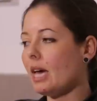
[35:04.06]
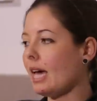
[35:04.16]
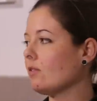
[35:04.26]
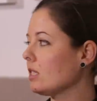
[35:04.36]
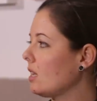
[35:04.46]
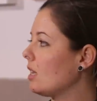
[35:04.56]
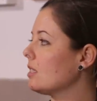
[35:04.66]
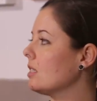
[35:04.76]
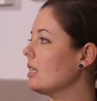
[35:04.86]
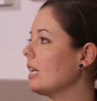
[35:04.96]
bigger
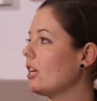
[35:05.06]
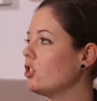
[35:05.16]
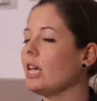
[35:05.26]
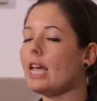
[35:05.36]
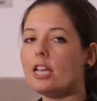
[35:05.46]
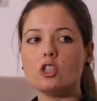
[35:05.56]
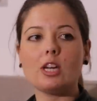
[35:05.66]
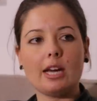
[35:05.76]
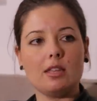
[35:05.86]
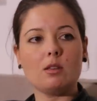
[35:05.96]
advertisers and actually
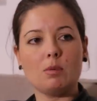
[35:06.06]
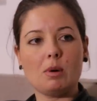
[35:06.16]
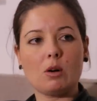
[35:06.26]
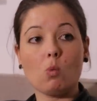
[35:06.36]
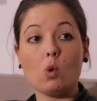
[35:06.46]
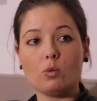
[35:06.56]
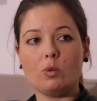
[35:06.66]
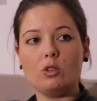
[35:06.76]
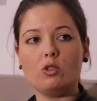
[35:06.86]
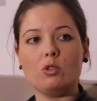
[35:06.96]
educate them about
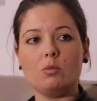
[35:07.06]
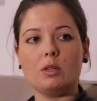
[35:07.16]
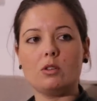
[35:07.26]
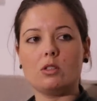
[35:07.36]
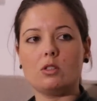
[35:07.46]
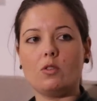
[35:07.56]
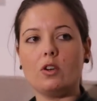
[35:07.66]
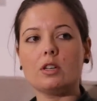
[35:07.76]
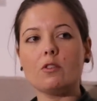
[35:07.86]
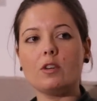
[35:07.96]
what we do mm. because it's
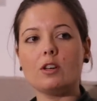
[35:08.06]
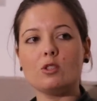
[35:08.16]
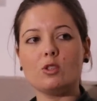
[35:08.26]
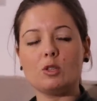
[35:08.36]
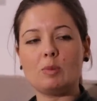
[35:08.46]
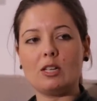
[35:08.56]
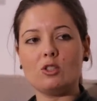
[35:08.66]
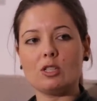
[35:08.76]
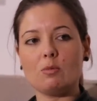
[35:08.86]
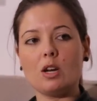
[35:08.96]
very difficult to explain
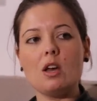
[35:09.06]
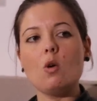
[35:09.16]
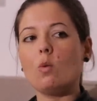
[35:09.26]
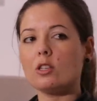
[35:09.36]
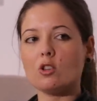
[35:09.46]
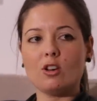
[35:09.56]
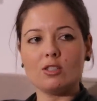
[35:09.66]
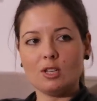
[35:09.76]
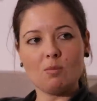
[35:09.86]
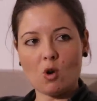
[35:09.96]
to someone what is
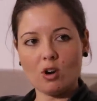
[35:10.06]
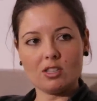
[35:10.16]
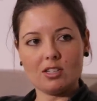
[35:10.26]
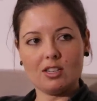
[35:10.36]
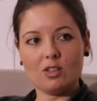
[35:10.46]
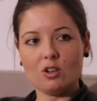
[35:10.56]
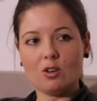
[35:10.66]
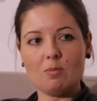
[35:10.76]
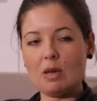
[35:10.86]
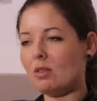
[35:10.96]
content marketing. Yeah. You
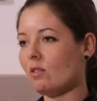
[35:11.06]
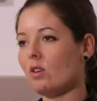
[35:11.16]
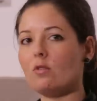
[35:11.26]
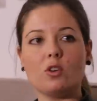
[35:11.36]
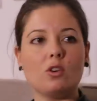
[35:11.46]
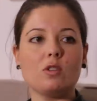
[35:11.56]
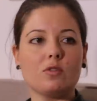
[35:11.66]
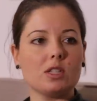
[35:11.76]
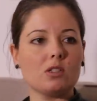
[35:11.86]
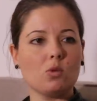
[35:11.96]
know, maybe they've never heard
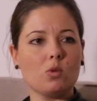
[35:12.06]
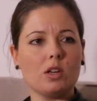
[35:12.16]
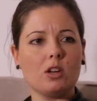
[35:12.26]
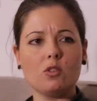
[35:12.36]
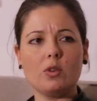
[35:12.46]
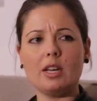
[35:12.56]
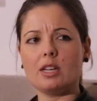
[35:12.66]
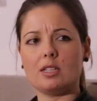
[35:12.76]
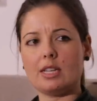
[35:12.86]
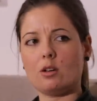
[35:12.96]
of it or they don't really
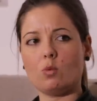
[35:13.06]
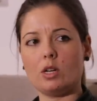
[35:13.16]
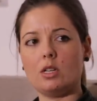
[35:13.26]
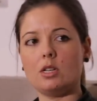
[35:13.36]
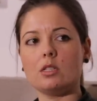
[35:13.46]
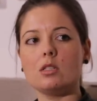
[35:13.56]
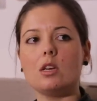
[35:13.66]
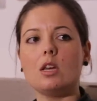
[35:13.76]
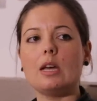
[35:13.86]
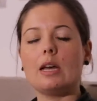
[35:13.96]
understand what it is.
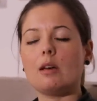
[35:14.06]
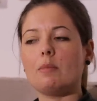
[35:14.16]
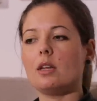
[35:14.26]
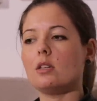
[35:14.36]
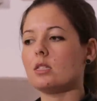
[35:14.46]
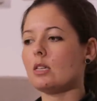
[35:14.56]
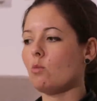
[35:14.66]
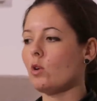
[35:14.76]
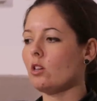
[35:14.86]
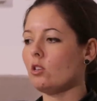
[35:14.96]
Um, and in
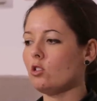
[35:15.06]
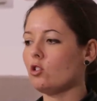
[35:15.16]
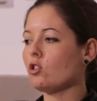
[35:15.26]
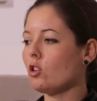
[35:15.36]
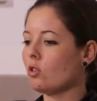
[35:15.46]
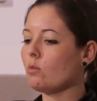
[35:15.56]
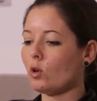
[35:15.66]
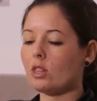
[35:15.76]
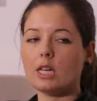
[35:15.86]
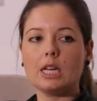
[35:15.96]
some way, you need to show them
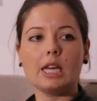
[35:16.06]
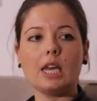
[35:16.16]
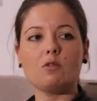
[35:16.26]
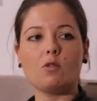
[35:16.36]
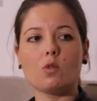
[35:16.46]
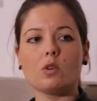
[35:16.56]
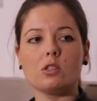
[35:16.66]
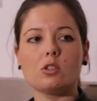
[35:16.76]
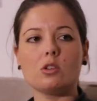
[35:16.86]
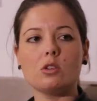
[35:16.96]
what they're going to get for
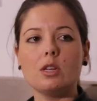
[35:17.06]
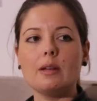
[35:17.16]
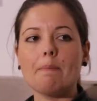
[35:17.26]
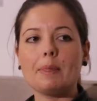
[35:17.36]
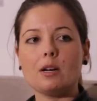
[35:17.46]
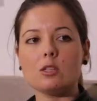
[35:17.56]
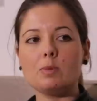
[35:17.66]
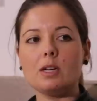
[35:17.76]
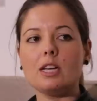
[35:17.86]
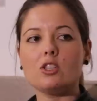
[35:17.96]
it. So, yeah, it's
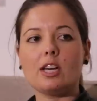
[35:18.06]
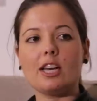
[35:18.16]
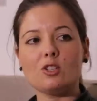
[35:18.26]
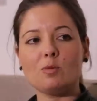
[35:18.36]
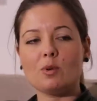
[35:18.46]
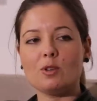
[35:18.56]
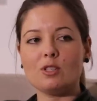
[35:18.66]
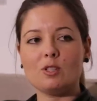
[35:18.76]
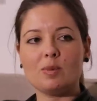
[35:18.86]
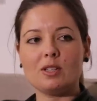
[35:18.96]
been an educational
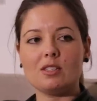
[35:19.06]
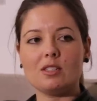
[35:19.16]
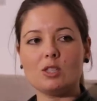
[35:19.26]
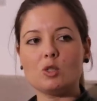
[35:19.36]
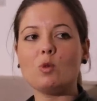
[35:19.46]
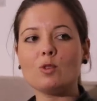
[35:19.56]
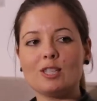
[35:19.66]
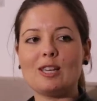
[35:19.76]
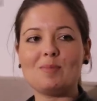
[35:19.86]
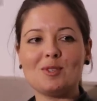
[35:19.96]
process, but mm. it's, it's small
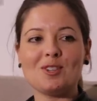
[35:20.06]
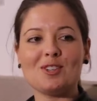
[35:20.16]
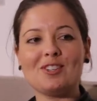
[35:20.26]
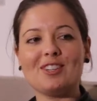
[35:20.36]
steps, you know,